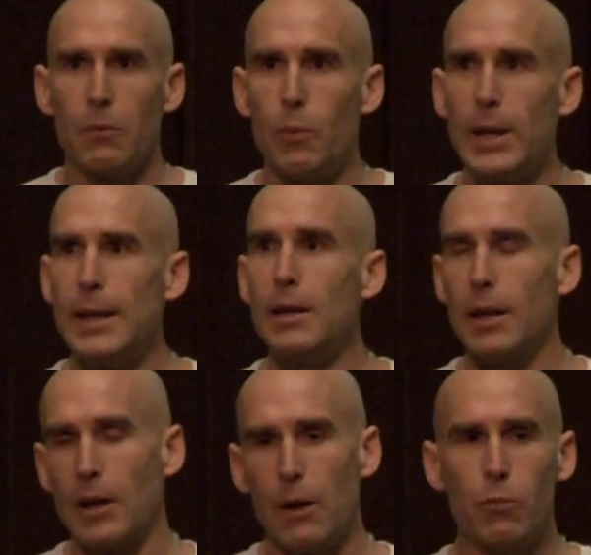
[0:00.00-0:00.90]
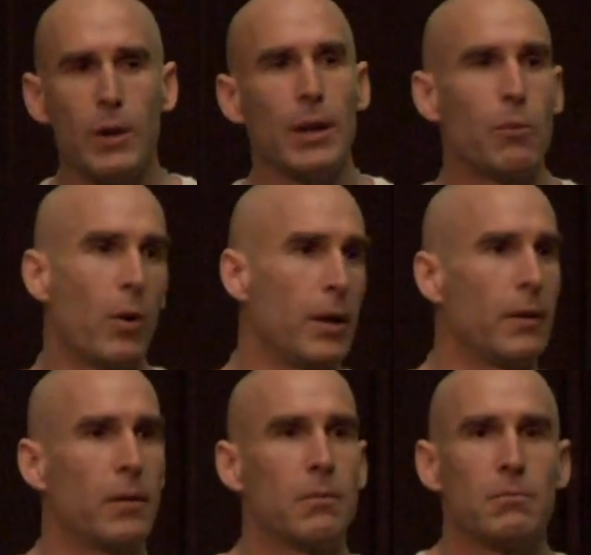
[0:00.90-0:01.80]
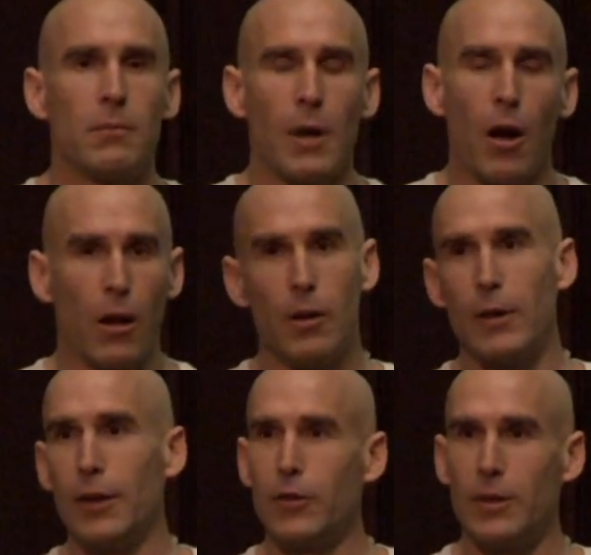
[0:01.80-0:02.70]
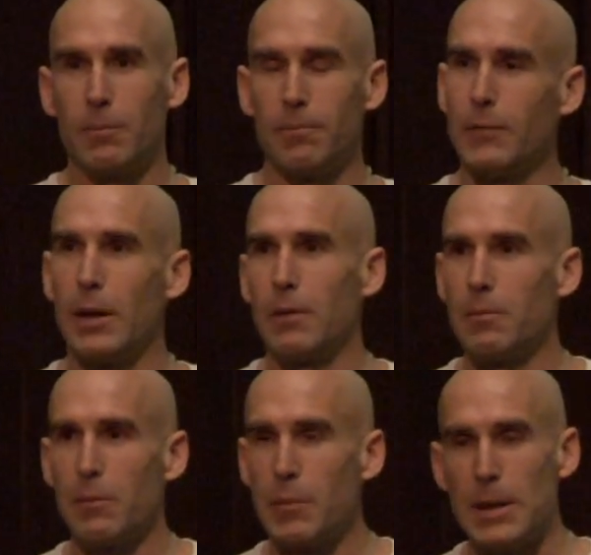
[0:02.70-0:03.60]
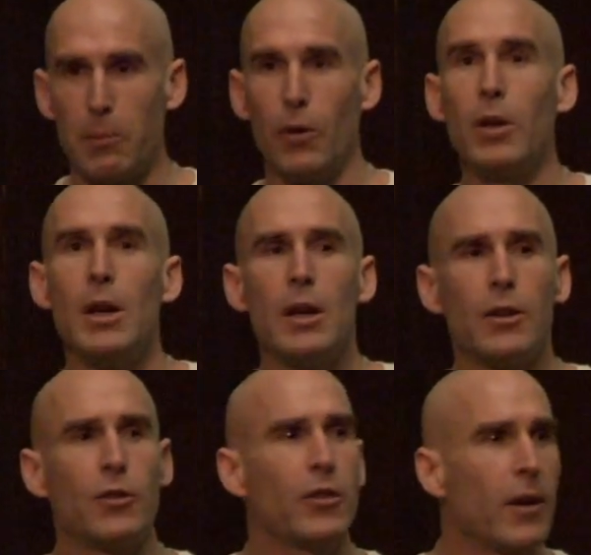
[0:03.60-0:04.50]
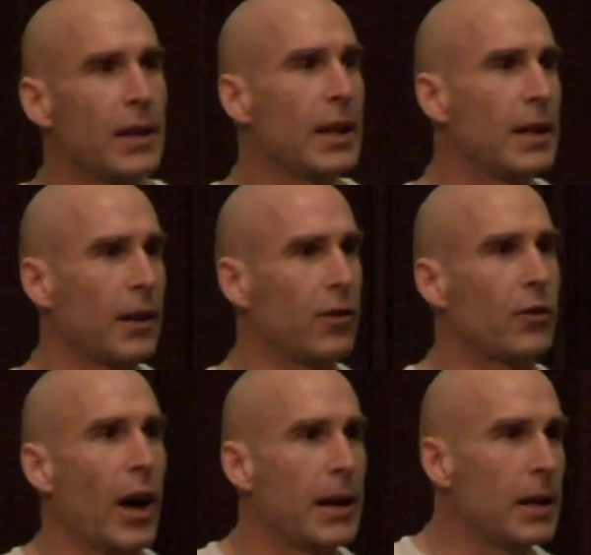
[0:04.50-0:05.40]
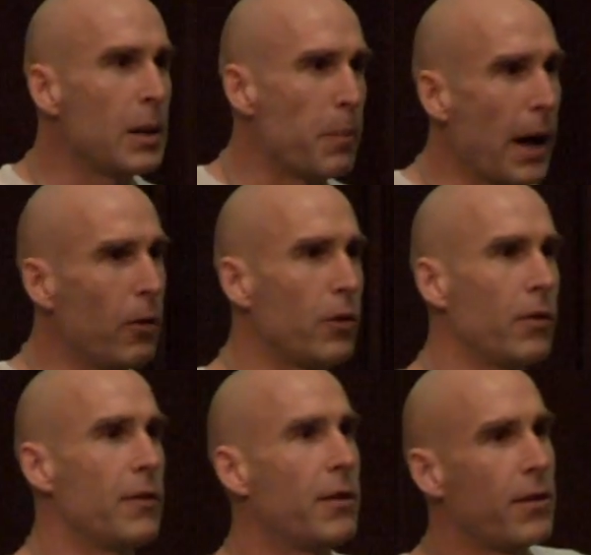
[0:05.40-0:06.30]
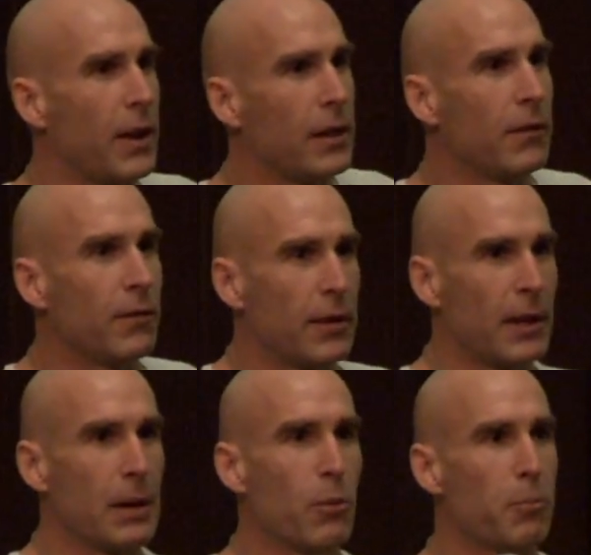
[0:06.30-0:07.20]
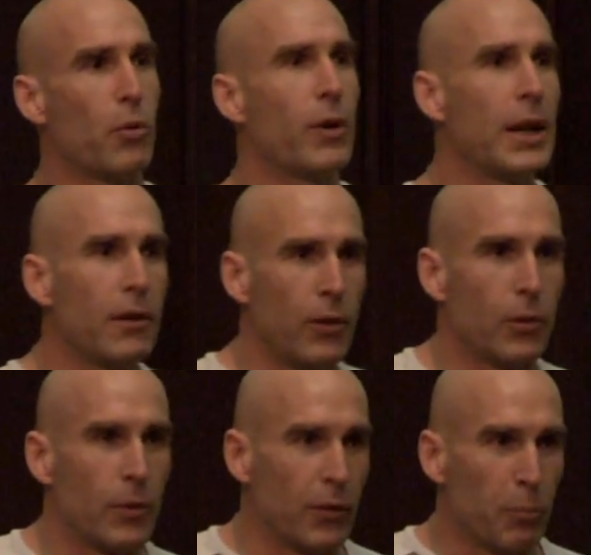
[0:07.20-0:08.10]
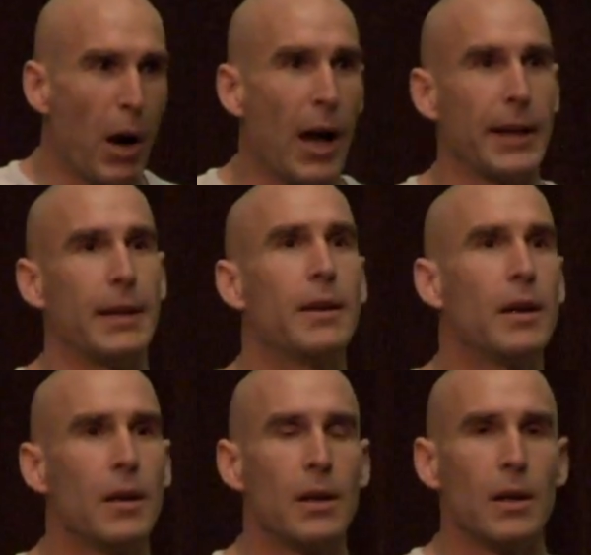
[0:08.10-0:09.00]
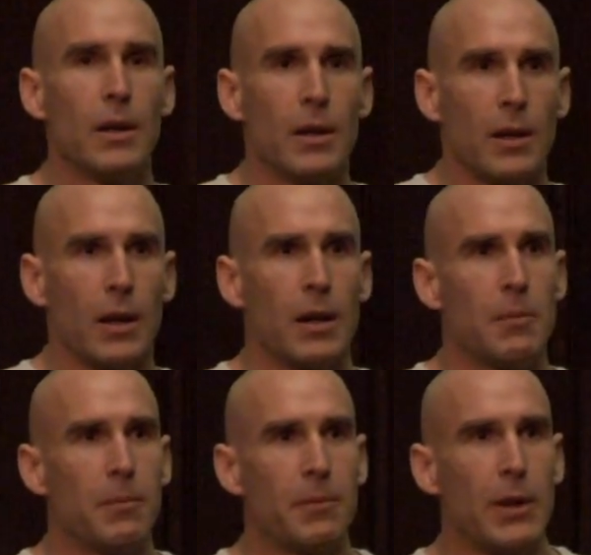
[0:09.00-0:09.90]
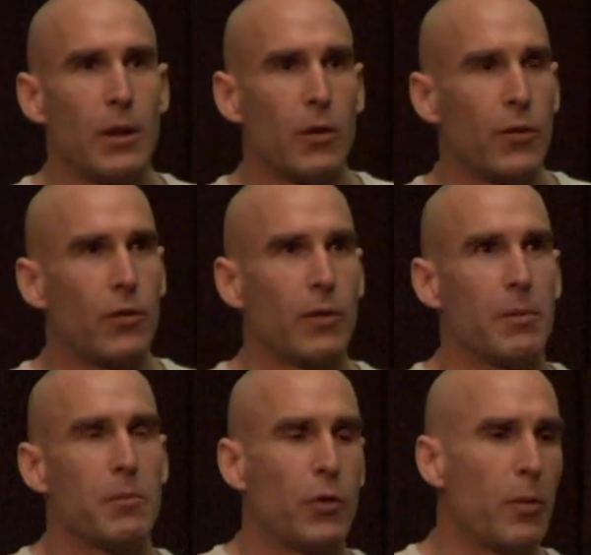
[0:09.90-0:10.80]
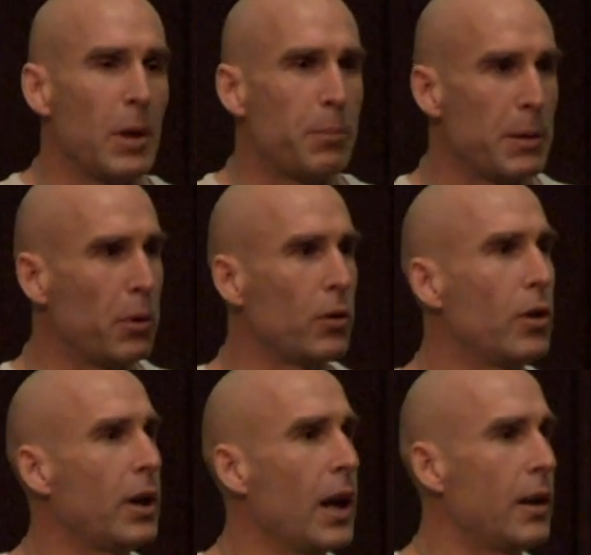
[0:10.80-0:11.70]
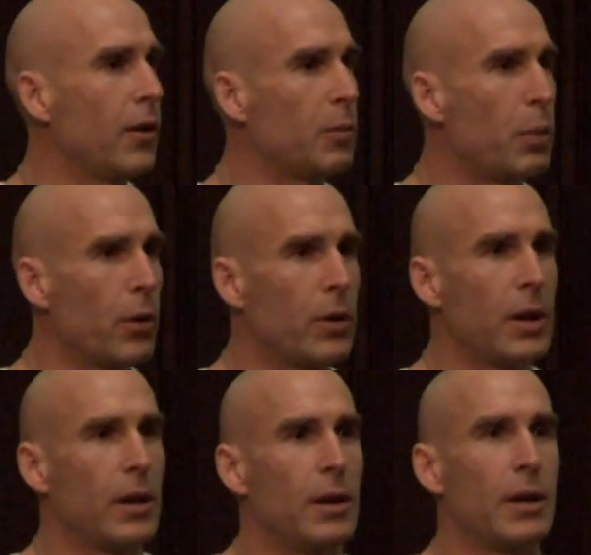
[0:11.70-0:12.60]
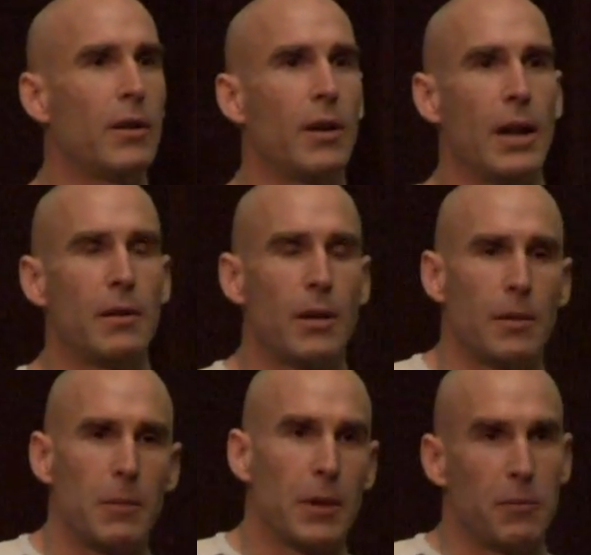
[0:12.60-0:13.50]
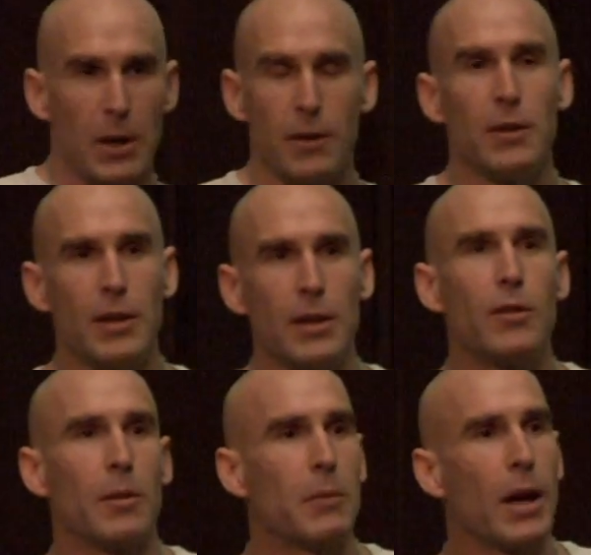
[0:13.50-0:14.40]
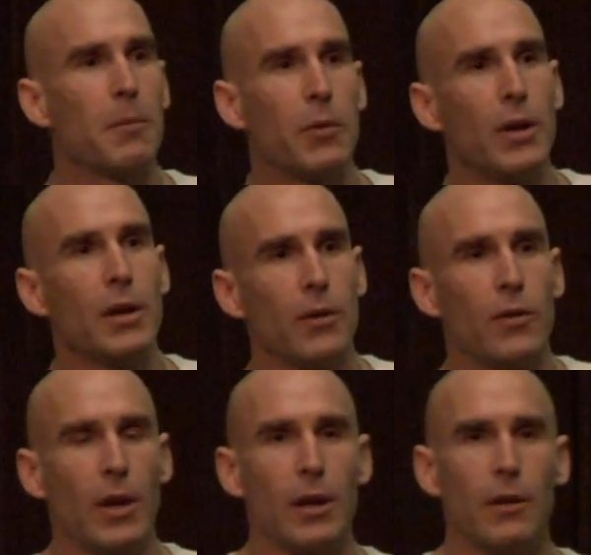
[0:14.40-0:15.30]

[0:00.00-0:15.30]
we, and I really want all of us and people, to start getting excited about the thing that they were born into, this body. It's so many people look at it as broken, and indeed sometimes it is.